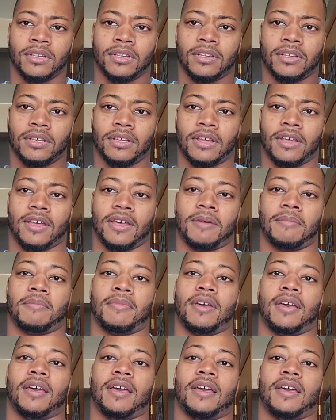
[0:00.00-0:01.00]
Yeah,
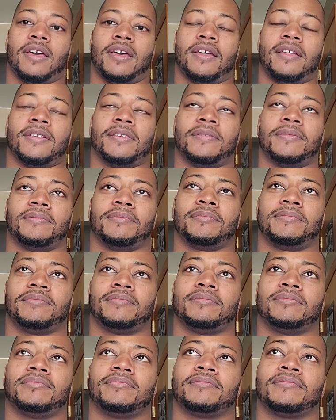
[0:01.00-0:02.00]
man.
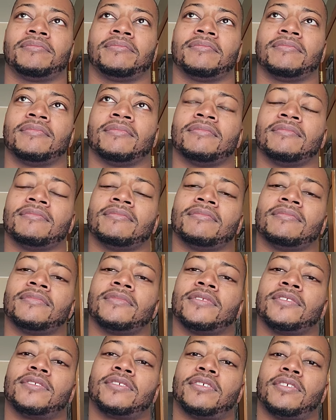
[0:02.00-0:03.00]

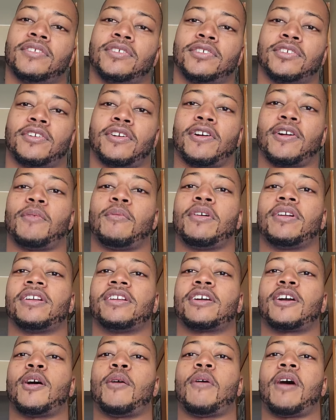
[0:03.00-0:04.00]
So this girl wanted
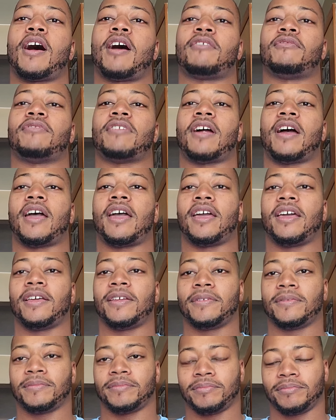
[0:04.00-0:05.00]
to go out, right?